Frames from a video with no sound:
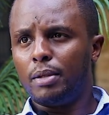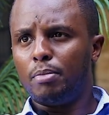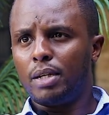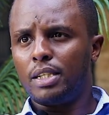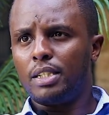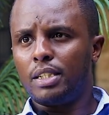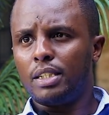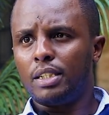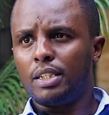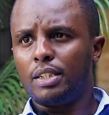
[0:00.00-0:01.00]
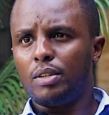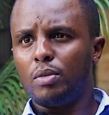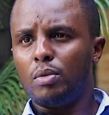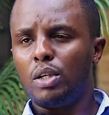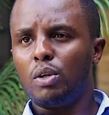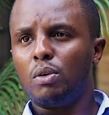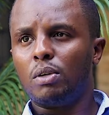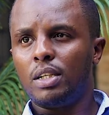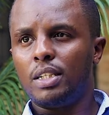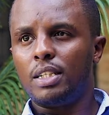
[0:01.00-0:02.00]
but uh, we
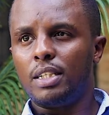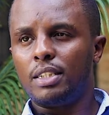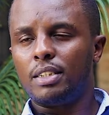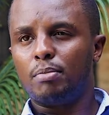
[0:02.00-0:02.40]
only